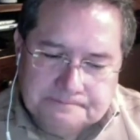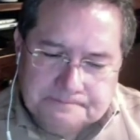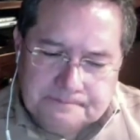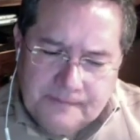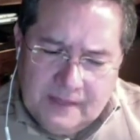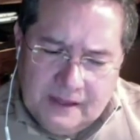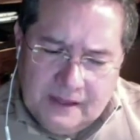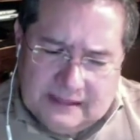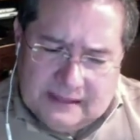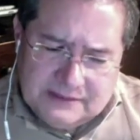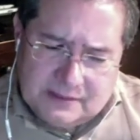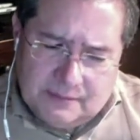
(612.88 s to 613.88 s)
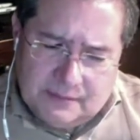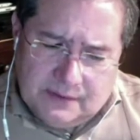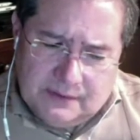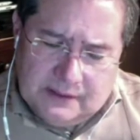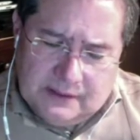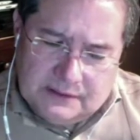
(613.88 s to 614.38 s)
that's something
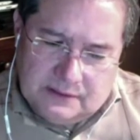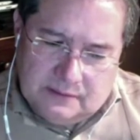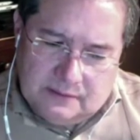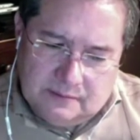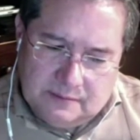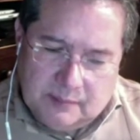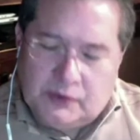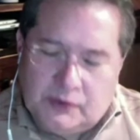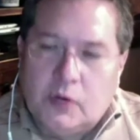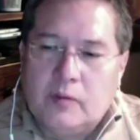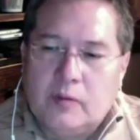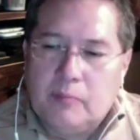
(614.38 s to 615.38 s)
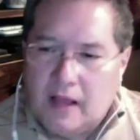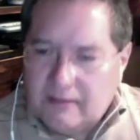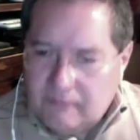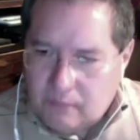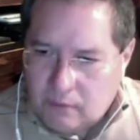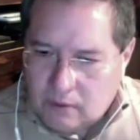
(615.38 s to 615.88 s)
that people don't apply
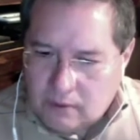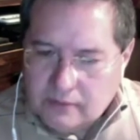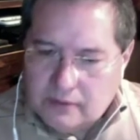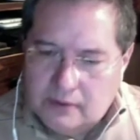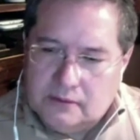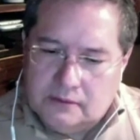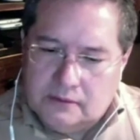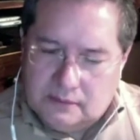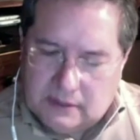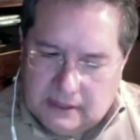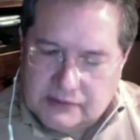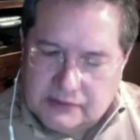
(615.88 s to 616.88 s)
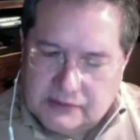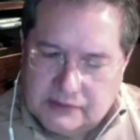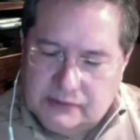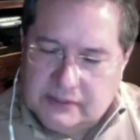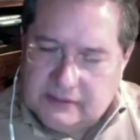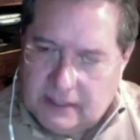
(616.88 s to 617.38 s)
for. You're actually
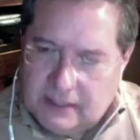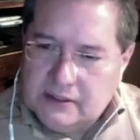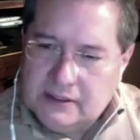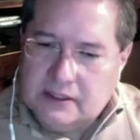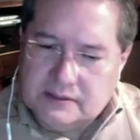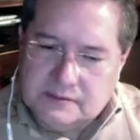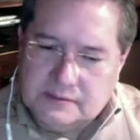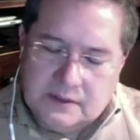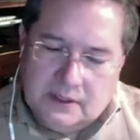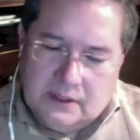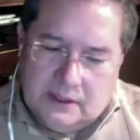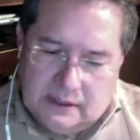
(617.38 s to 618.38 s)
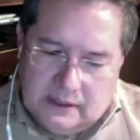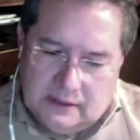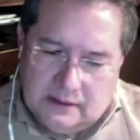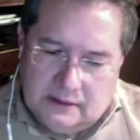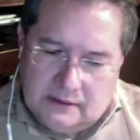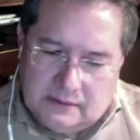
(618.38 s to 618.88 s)
invited as.
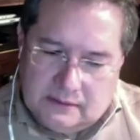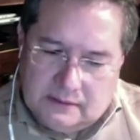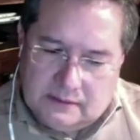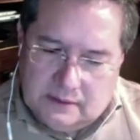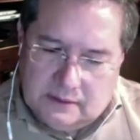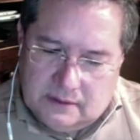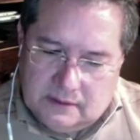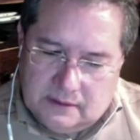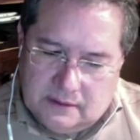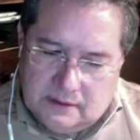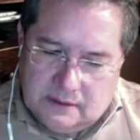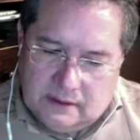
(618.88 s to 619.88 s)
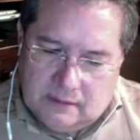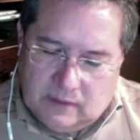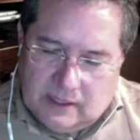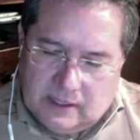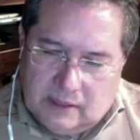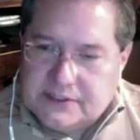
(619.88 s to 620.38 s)
When I
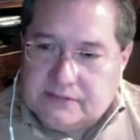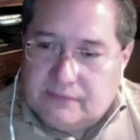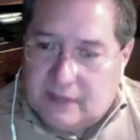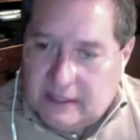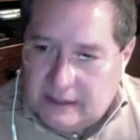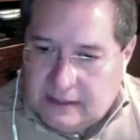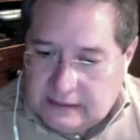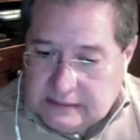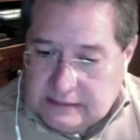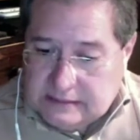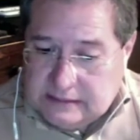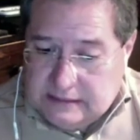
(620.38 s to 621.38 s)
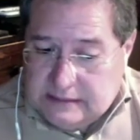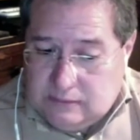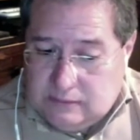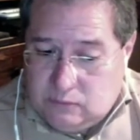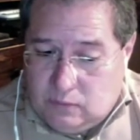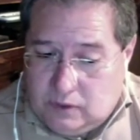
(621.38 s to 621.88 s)
was invited, I said,
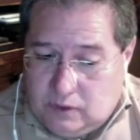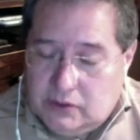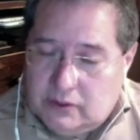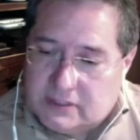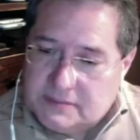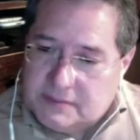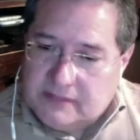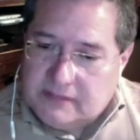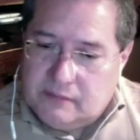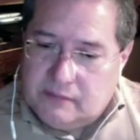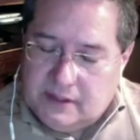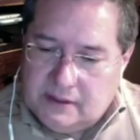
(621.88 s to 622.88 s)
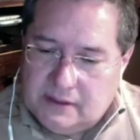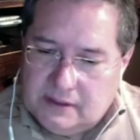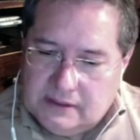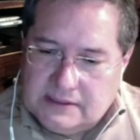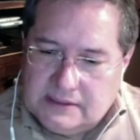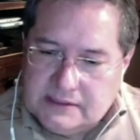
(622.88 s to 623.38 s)
"What do you expect from me?" And they
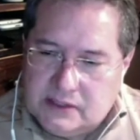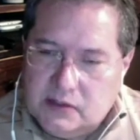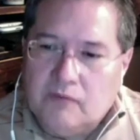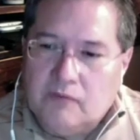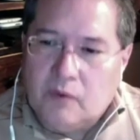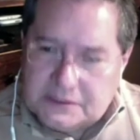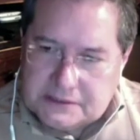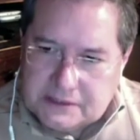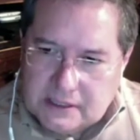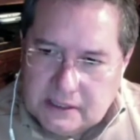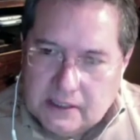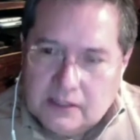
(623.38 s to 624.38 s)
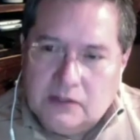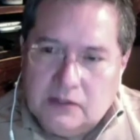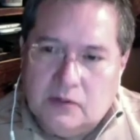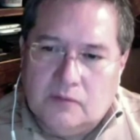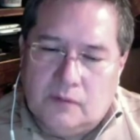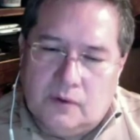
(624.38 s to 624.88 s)
said, "Your voice. Your
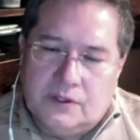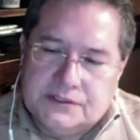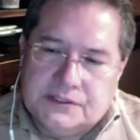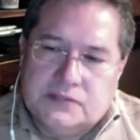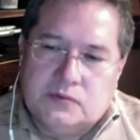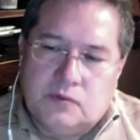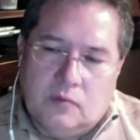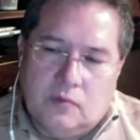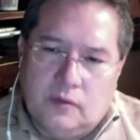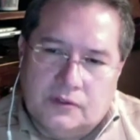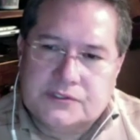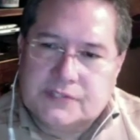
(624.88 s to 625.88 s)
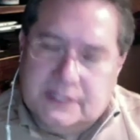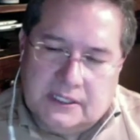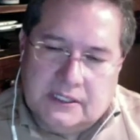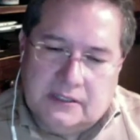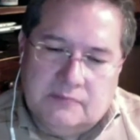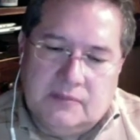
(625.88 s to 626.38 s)
voice is what we're seeking
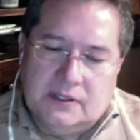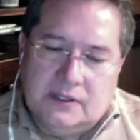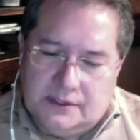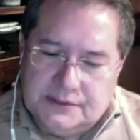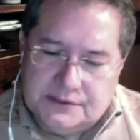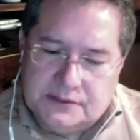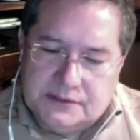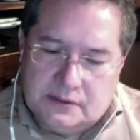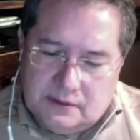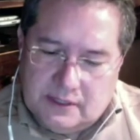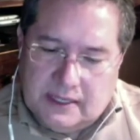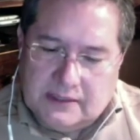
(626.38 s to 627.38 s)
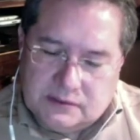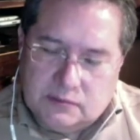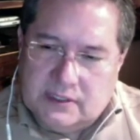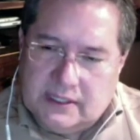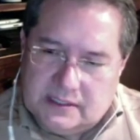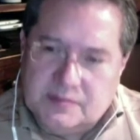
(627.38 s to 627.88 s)
because that's what has
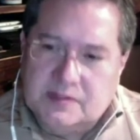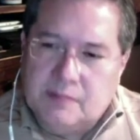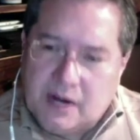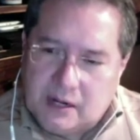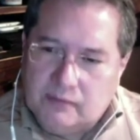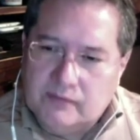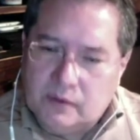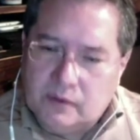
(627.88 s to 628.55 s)
been powerful